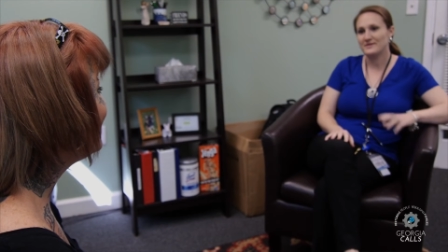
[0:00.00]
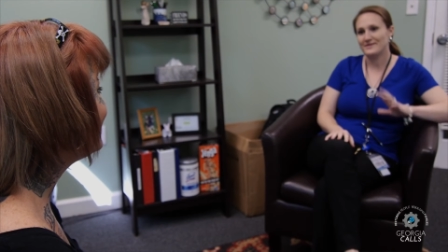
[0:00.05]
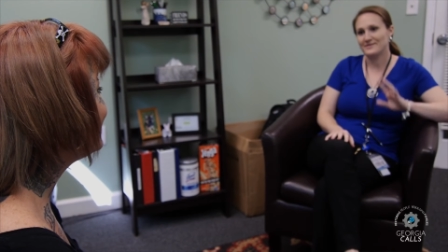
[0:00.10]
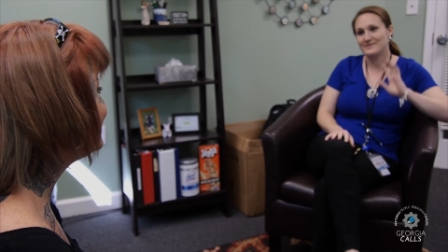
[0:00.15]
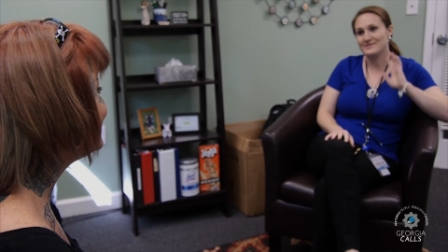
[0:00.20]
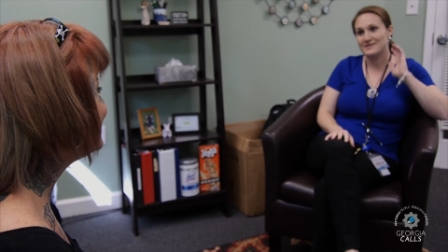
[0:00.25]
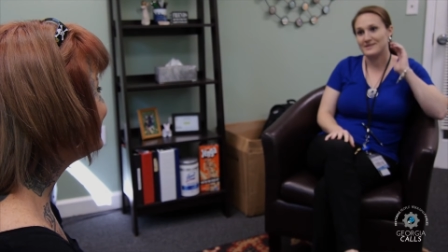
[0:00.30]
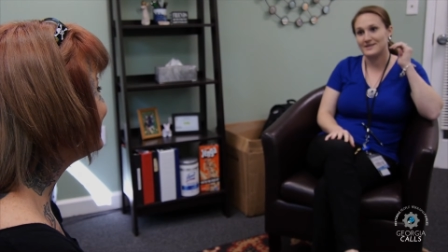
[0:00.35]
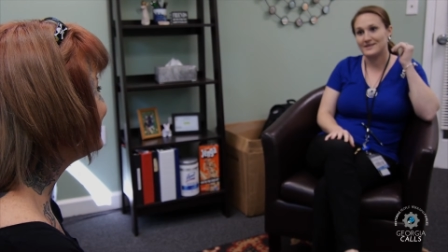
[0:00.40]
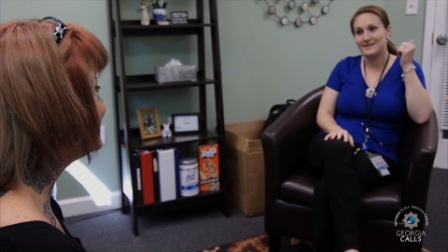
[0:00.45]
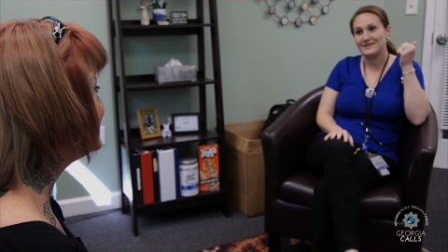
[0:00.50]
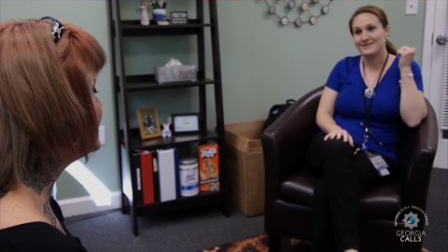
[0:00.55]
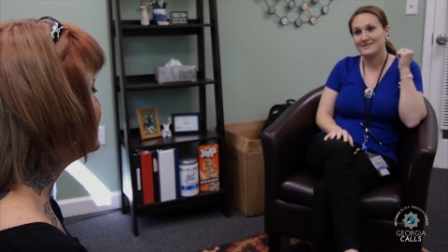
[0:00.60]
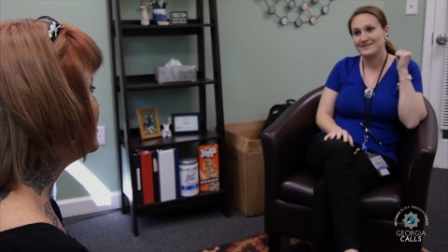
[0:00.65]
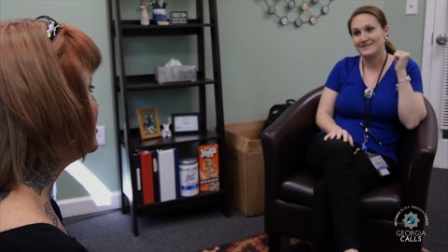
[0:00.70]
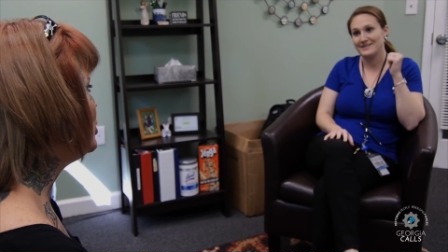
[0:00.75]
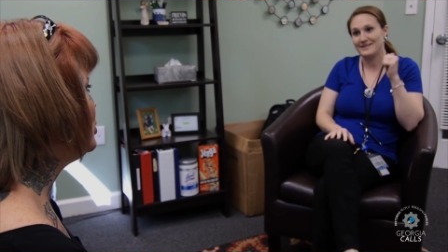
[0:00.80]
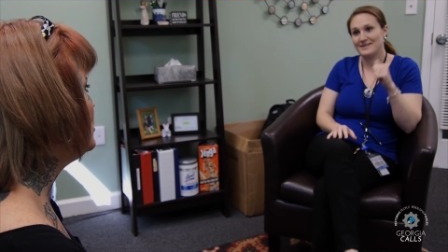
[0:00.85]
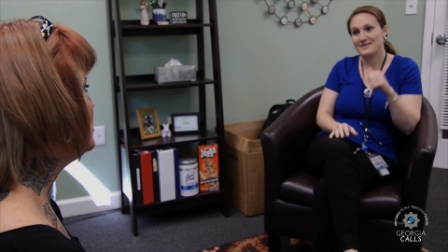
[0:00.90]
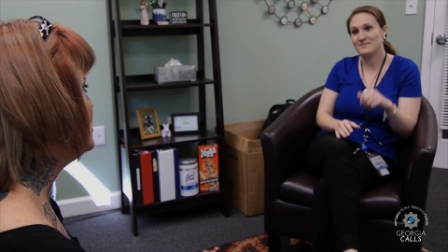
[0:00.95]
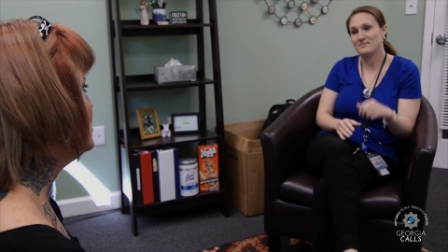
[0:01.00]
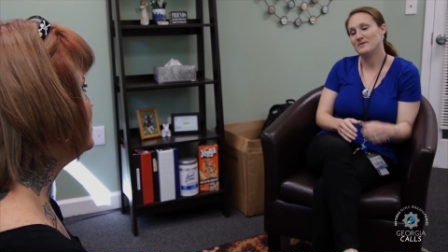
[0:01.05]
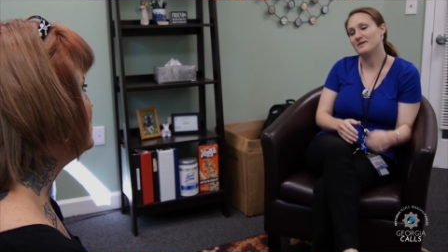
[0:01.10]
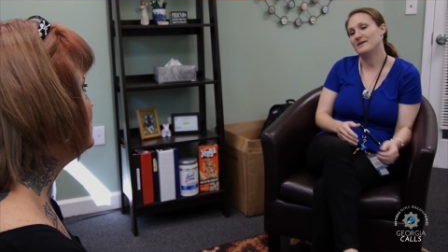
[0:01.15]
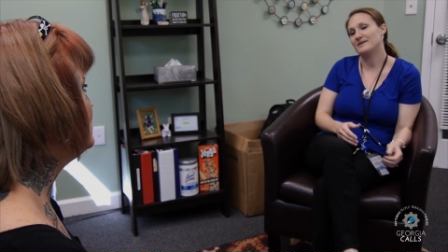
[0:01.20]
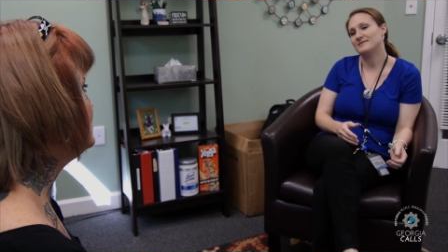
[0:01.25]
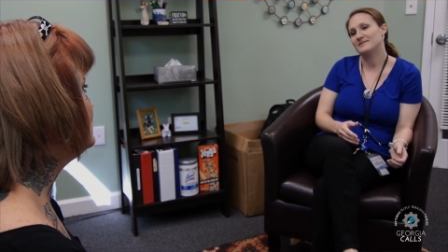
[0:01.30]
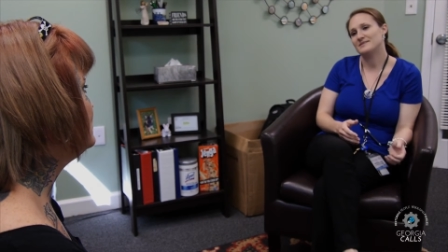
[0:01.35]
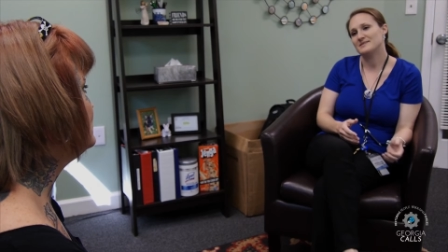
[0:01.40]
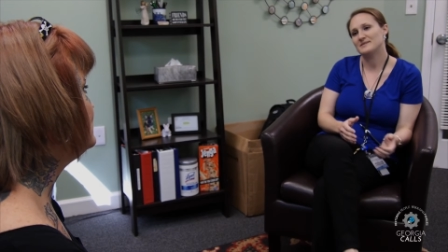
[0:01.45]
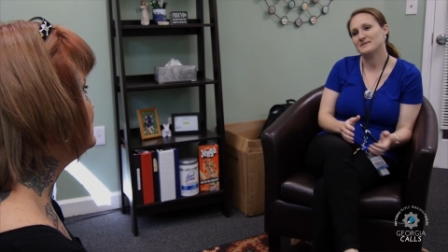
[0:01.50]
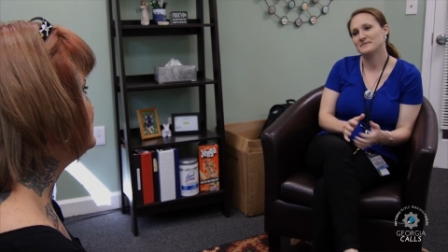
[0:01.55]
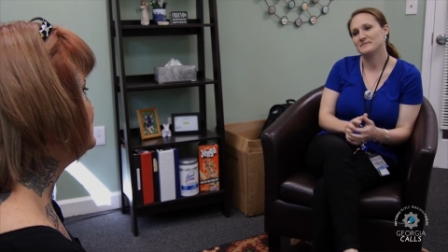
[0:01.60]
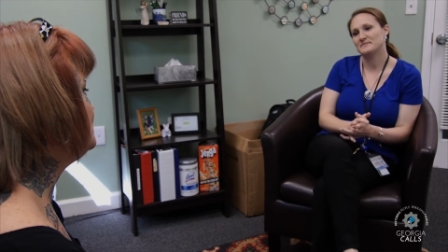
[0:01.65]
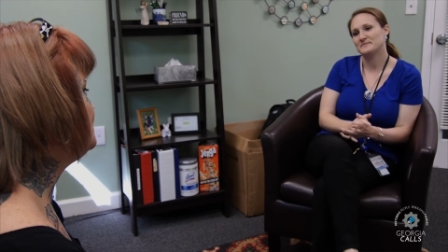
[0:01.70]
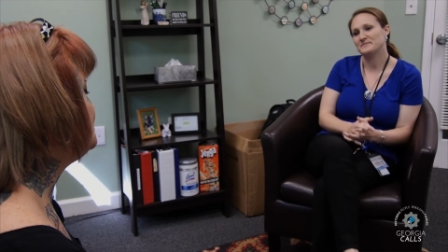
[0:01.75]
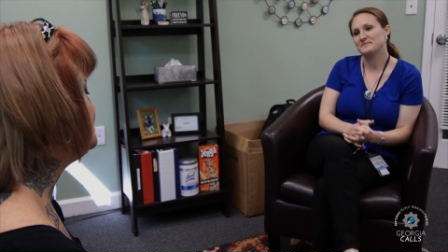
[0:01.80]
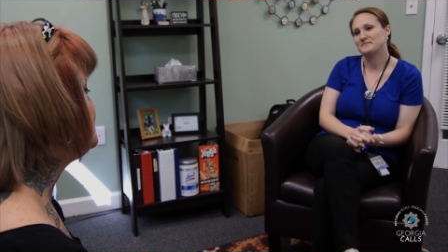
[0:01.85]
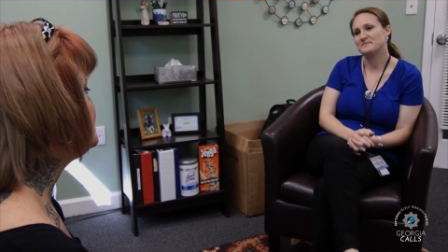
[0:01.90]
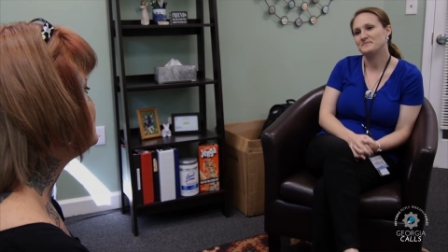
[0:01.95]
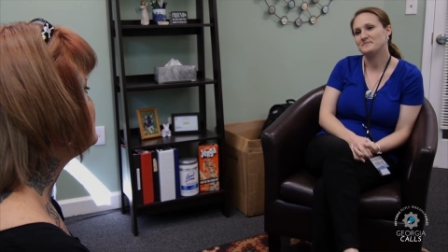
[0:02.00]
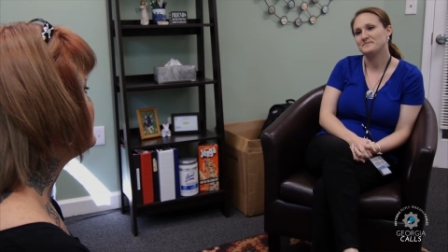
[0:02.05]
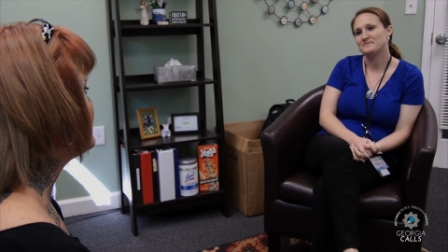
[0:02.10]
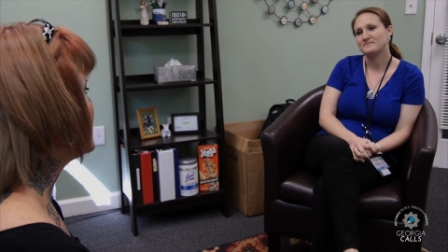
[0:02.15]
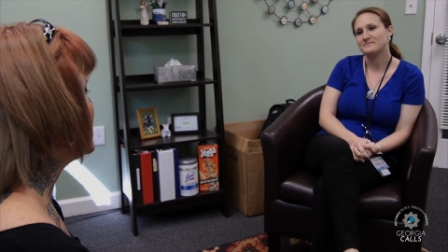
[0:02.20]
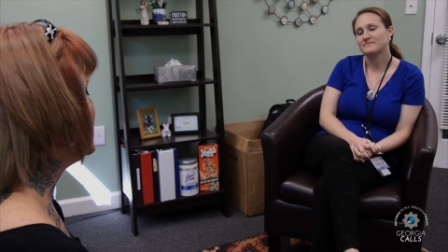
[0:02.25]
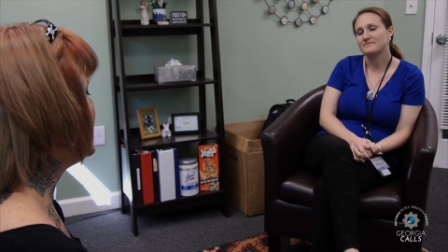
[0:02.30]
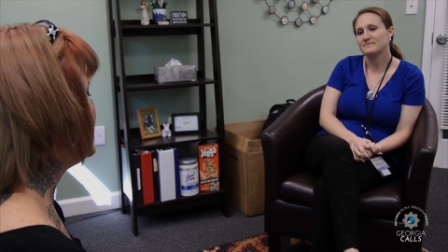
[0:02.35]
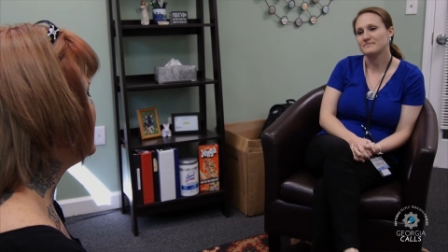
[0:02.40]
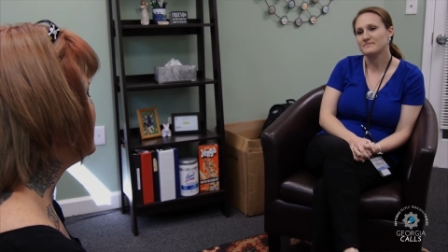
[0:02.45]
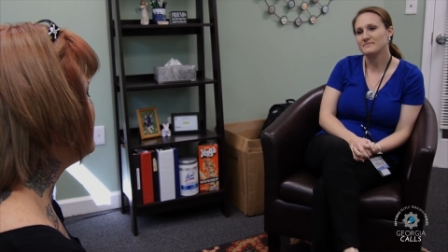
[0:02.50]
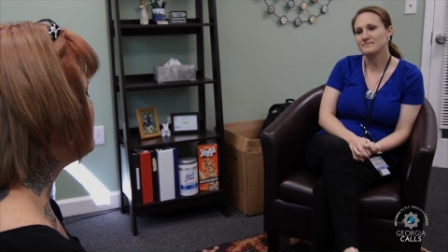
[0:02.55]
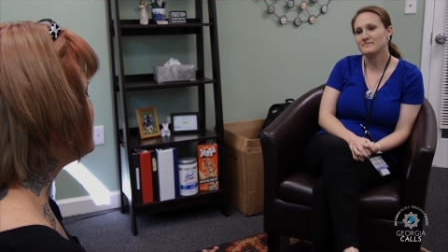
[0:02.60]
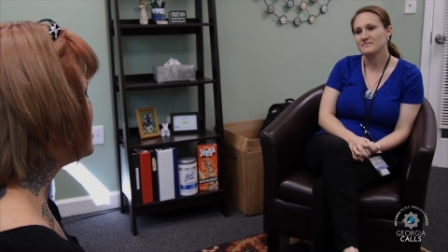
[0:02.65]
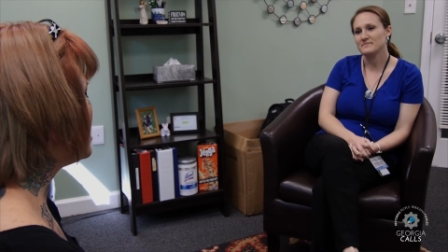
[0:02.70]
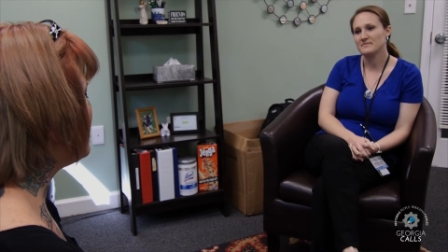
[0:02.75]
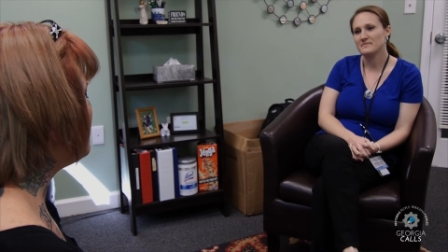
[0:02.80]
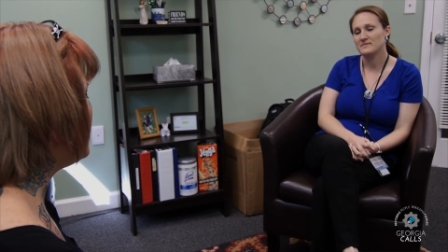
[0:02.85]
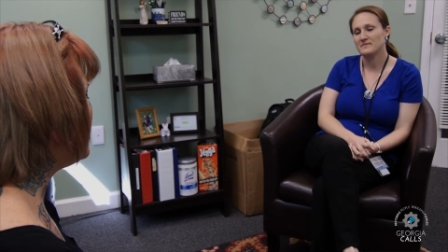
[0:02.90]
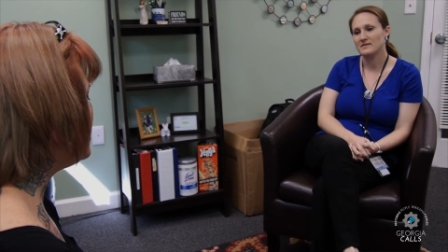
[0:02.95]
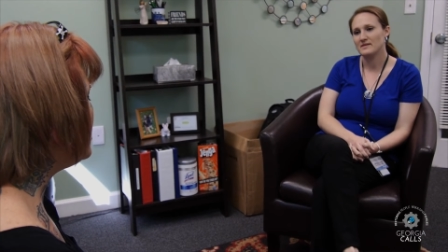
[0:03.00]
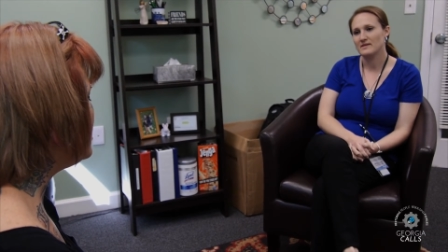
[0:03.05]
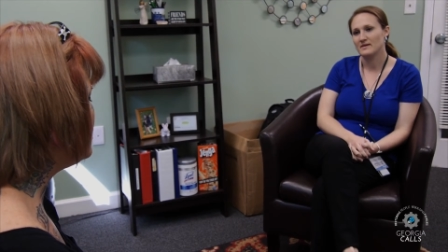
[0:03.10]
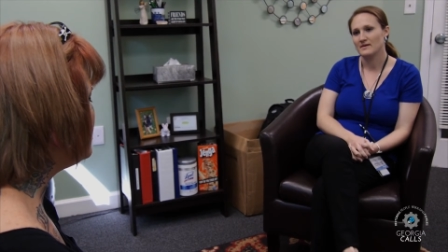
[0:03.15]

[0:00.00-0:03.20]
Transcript: and be in an environment where it's okay at